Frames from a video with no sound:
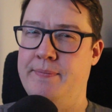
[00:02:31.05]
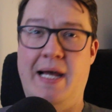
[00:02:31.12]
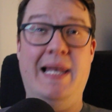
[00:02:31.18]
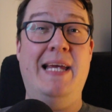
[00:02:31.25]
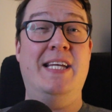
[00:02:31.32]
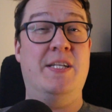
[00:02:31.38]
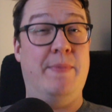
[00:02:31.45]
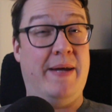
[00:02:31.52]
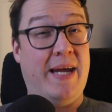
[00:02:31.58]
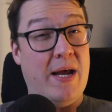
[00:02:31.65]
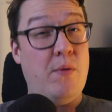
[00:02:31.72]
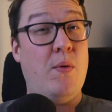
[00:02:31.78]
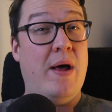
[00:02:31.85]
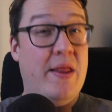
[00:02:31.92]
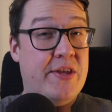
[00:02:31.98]
at least to
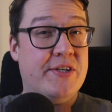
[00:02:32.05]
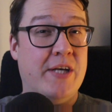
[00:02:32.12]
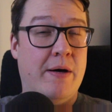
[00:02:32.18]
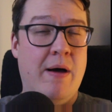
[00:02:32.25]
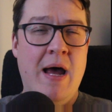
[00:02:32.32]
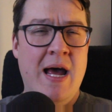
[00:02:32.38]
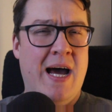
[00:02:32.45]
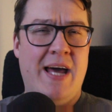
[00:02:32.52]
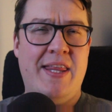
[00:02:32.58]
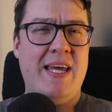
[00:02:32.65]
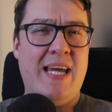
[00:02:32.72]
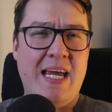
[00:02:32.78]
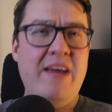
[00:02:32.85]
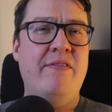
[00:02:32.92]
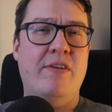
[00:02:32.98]
begin with, so I
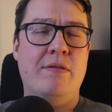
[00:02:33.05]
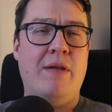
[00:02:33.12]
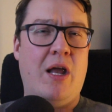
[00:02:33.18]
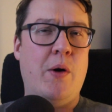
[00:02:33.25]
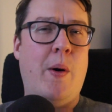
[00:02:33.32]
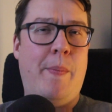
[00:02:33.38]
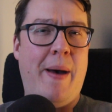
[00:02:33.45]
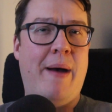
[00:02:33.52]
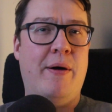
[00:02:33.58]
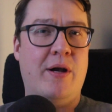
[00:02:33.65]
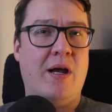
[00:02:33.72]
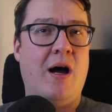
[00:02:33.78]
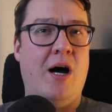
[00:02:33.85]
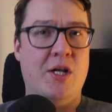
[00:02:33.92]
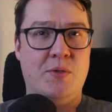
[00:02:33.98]
think even lower powered
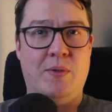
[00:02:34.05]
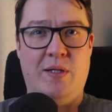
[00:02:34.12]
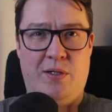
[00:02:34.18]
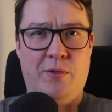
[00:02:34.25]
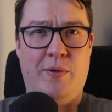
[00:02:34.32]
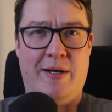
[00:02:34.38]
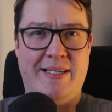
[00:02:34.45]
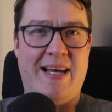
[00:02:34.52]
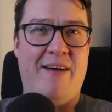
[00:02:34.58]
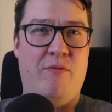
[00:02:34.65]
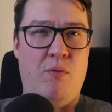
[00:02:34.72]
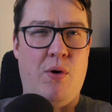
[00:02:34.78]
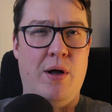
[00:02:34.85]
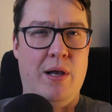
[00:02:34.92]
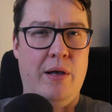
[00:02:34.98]
cards will always have
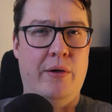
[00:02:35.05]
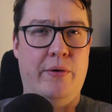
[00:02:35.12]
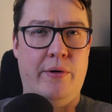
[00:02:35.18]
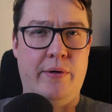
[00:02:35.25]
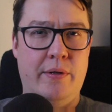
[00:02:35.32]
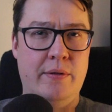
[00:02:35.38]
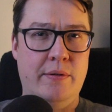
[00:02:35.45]
1 lore.